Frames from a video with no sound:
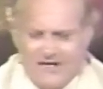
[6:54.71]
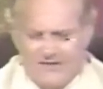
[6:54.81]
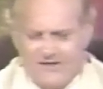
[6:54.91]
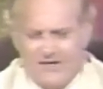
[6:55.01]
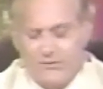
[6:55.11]

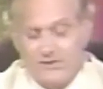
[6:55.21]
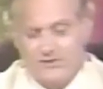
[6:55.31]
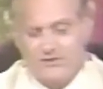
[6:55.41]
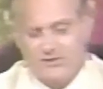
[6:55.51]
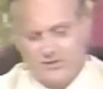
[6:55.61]
Then what
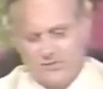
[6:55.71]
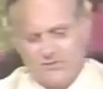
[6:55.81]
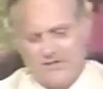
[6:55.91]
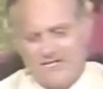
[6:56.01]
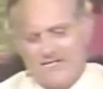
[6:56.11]
you do
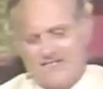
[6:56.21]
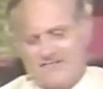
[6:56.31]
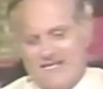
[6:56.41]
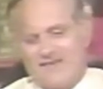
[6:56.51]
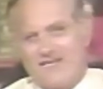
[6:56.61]
is
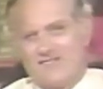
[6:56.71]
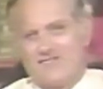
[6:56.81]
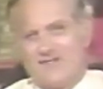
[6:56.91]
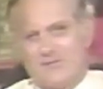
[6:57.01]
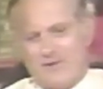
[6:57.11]
take that
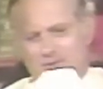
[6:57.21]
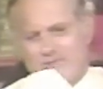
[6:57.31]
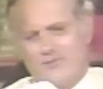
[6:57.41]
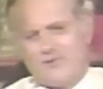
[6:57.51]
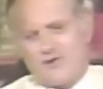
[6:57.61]
sheet of
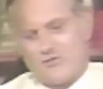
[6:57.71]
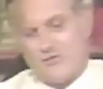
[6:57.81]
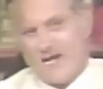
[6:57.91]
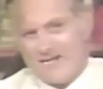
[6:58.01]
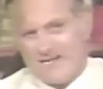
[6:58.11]
paper, put it
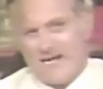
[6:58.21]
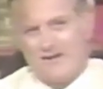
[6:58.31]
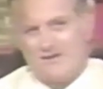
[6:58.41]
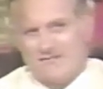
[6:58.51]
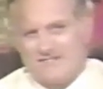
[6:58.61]
right down
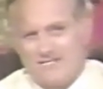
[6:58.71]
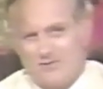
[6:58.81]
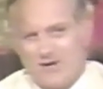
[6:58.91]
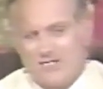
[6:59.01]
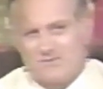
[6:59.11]
on the
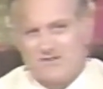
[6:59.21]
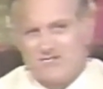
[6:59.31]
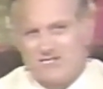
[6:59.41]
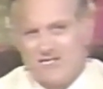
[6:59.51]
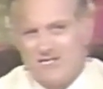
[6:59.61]
Xerox
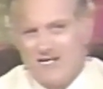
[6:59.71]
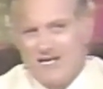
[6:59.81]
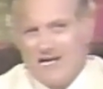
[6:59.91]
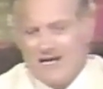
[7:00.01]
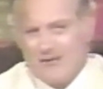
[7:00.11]
machine,
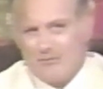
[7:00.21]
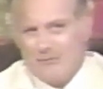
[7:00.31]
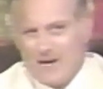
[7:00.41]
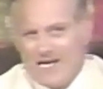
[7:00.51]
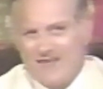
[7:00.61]

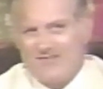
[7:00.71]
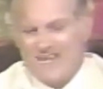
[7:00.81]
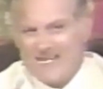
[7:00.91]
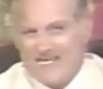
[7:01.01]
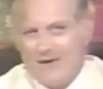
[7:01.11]
make the
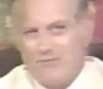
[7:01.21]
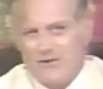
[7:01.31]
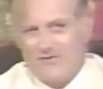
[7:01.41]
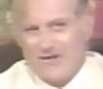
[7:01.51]
number of